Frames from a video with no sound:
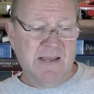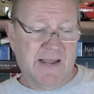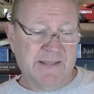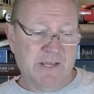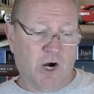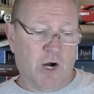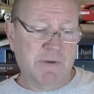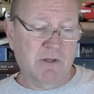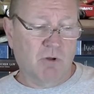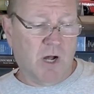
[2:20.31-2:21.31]
and the
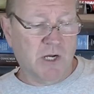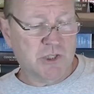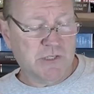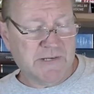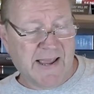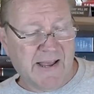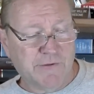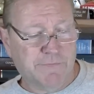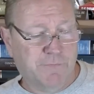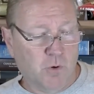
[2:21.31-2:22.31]
Army launched
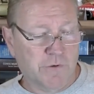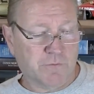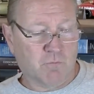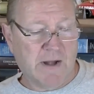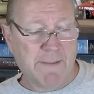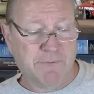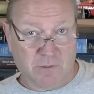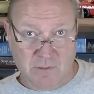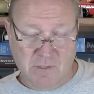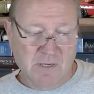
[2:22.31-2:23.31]
Task Force Raptor